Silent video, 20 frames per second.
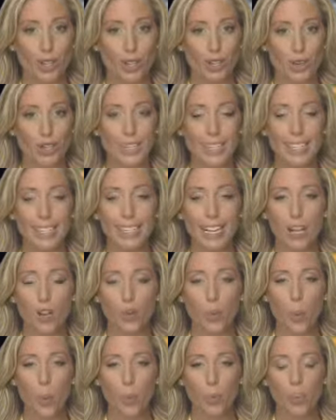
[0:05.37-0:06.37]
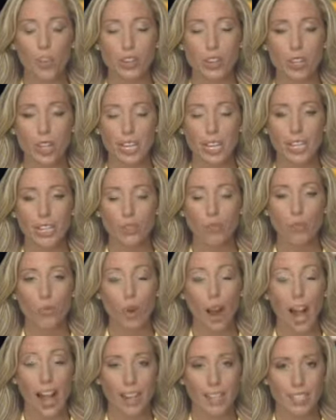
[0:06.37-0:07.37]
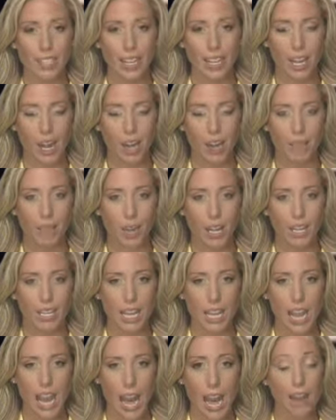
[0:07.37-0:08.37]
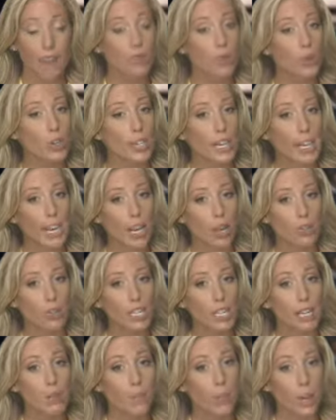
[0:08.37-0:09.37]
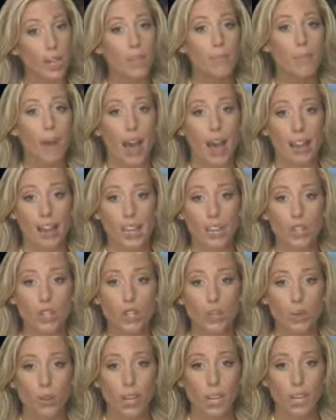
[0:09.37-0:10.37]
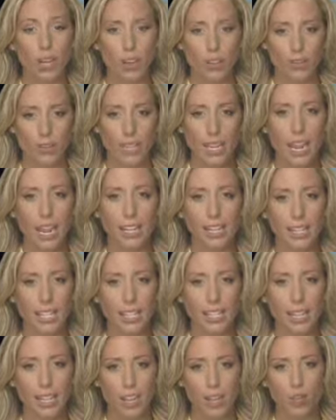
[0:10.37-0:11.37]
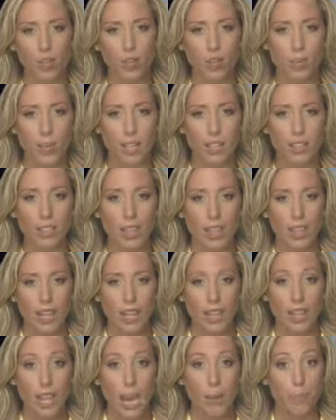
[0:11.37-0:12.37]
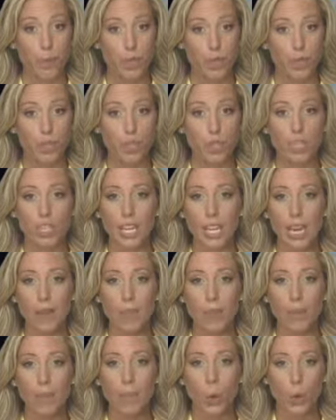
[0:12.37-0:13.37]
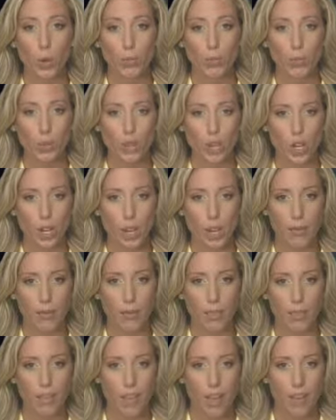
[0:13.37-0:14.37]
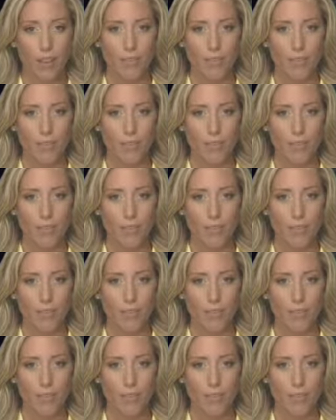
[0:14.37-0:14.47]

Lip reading: News. Intel Corporation is rising on Monday after it announced it will buy a unit of Texas Instruments that produces cable modem chips.